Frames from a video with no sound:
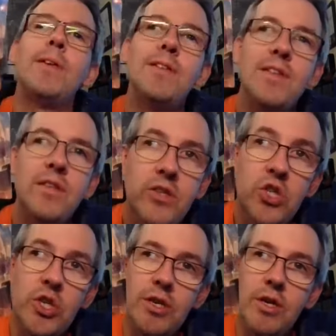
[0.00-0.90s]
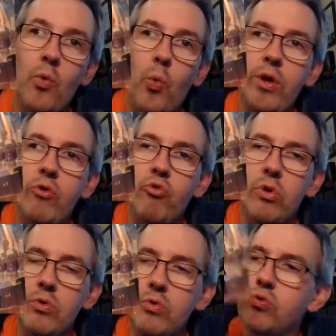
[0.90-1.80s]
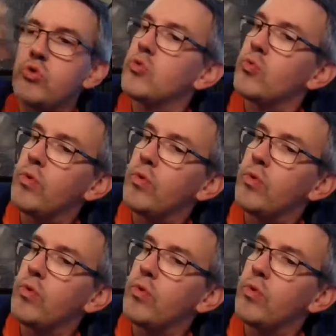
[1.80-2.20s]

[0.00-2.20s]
It is Windrose